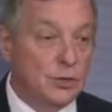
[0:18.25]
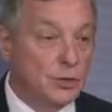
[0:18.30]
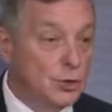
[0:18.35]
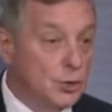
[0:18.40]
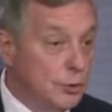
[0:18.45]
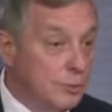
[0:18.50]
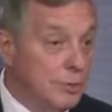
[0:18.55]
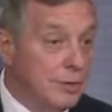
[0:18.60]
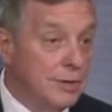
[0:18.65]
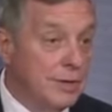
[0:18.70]

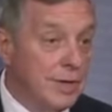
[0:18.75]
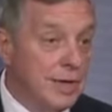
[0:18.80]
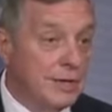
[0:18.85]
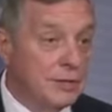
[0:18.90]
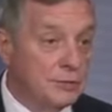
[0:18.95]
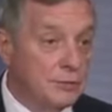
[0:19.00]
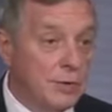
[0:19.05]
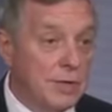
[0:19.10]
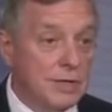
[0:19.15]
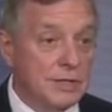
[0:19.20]
Schumer
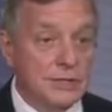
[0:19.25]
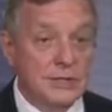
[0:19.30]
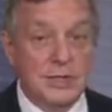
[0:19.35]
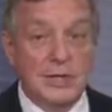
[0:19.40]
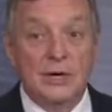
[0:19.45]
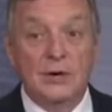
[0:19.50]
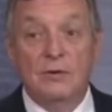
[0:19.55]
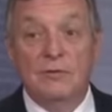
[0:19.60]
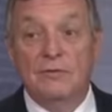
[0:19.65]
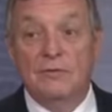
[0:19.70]
as well as
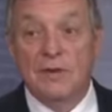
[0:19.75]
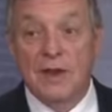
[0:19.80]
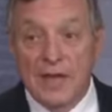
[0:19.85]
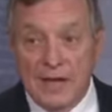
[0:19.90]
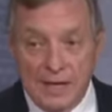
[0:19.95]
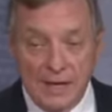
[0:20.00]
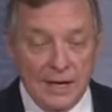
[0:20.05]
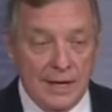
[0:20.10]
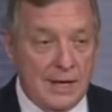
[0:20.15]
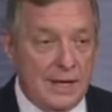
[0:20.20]
Senator
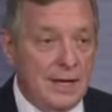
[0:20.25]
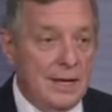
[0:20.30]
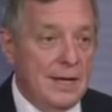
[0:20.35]
Flake.